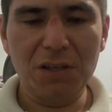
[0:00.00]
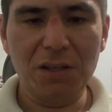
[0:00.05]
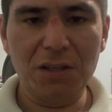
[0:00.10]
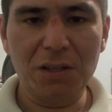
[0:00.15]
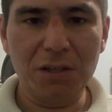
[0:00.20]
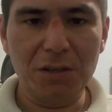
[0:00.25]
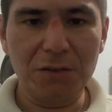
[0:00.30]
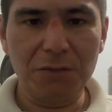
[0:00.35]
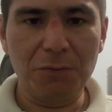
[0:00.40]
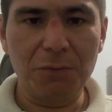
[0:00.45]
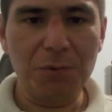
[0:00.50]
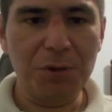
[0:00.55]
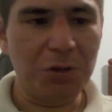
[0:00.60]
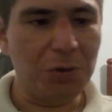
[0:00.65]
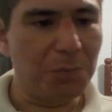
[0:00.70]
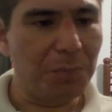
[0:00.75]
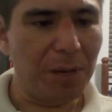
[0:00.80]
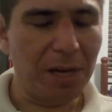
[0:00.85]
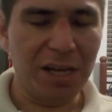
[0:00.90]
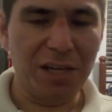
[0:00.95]
if we
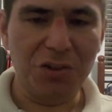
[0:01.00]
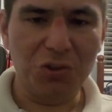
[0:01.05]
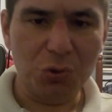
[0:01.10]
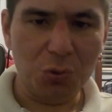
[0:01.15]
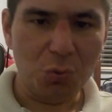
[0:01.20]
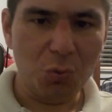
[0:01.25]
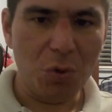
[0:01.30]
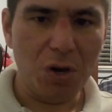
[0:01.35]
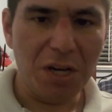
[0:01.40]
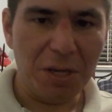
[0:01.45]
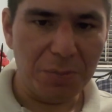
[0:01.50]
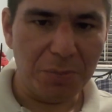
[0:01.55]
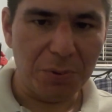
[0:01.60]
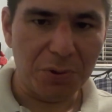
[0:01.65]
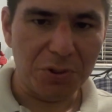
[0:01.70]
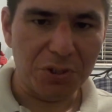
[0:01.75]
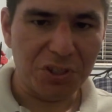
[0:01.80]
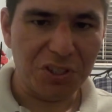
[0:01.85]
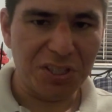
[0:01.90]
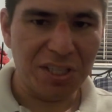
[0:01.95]
could pay
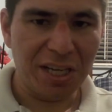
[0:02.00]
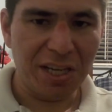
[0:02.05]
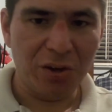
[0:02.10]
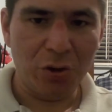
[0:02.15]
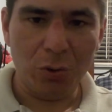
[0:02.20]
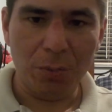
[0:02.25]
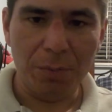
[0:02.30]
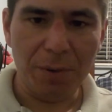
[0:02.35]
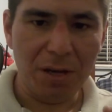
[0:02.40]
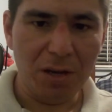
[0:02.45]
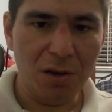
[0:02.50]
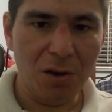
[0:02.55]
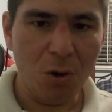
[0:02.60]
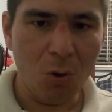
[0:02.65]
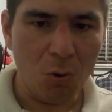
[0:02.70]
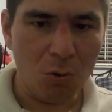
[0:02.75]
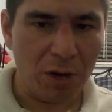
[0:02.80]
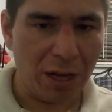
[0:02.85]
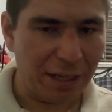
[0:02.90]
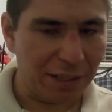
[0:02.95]
20% or
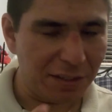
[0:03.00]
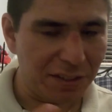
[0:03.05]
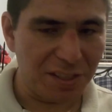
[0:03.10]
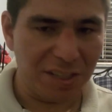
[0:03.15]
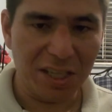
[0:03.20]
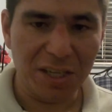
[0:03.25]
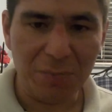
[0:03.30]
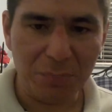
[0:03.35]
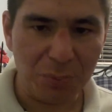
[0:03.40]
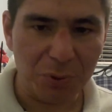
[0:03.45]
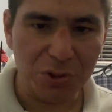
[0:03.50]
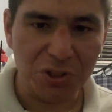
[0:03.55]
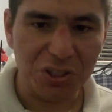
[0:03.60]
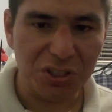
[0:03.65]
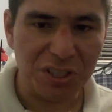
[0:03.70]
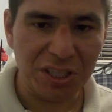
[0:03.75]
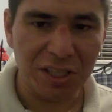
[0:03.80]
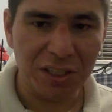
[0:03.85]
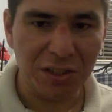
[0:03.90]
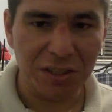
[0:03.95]
below, like
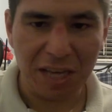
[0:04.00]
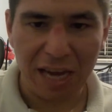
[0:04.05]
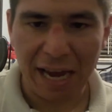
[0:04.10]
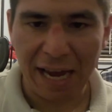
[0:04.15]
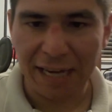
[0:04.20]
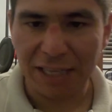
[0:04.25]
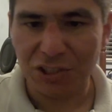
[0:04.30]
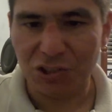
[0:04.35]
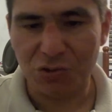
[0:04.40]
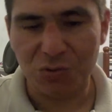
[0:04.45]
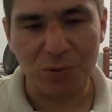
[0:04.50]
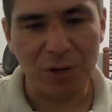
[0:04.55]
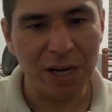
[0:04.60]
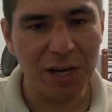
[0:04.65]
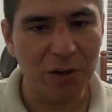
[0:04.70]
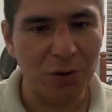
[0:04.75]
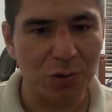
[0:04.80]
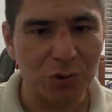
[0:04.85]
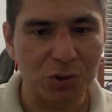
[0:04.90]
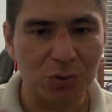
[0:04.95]
10% tax
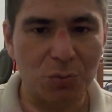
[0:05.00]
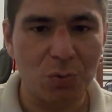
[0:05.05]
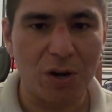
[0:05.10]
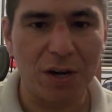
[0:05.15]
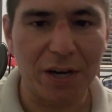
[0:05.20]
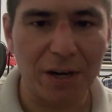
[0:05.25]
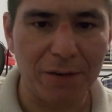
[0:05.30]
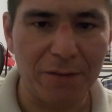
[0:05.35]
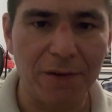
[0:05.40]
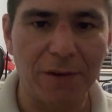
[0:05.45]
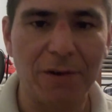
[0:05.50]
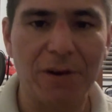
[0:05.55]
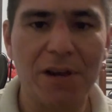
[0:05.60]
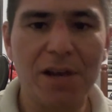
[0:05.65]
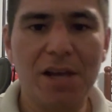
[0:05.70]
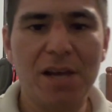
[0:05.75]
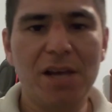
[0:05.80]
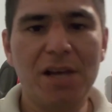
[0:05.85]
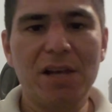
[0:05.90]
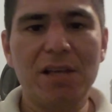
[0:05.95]
rate or whatever,
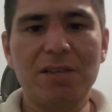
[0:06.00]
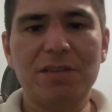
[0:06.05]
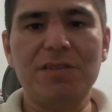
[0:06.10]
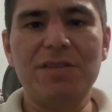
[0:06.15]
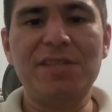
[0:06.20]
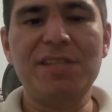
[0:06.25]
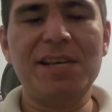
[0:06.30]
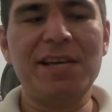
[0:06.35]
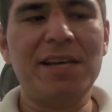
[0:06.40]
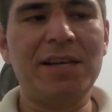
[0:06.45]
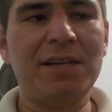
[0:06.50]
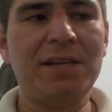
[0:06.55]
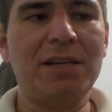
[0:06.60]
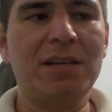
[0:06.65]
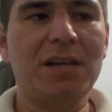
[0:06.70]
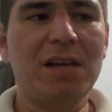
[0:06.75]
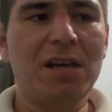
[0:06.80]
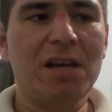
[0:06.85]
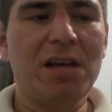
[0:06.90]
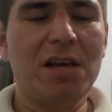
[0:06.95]
then
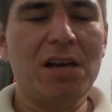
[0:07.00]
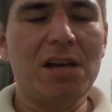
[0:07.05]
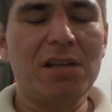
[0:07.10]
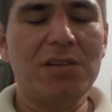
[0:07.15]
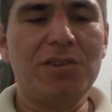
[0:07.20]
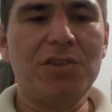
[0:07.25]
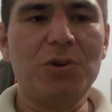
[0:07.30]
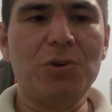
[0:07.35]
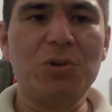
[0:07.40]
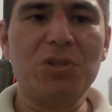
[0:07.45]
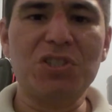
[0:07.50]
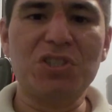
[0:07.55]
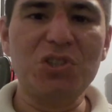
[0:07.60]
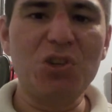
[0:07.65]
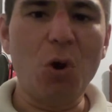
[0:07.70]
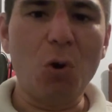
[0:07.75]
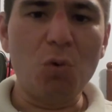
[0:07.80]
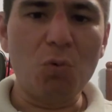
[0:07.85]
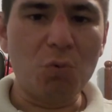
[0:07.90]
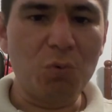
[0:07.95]
there is
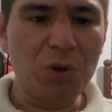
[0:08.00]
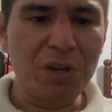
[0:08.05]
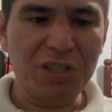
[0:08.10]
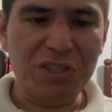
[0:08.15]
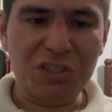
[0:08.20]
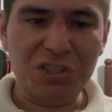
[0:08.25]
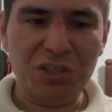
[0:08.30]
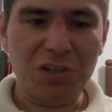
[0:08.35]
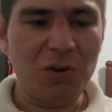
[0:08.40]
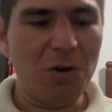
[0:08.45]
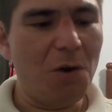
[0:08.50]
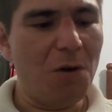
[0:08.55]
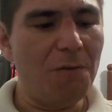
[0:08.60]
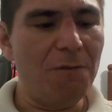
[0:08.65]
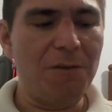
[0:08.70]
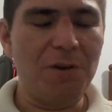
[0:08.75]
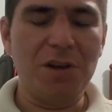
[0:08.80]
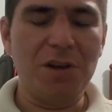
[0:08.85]
no risk of